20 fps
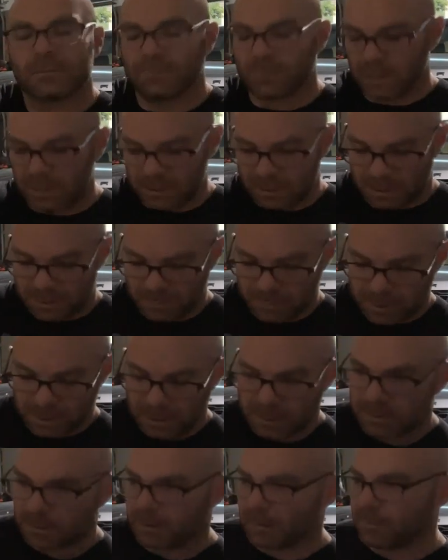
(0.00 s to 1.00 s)
what could have
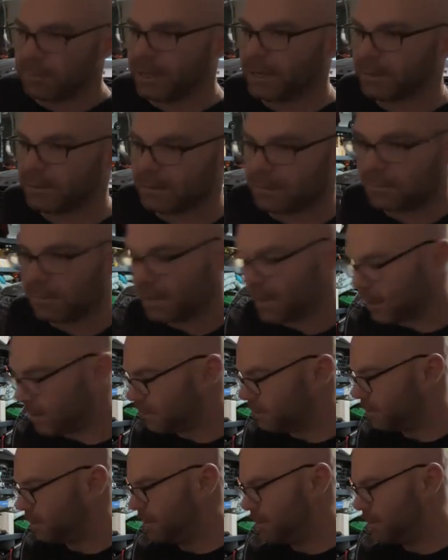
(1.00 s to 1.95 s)
been a pain in the butt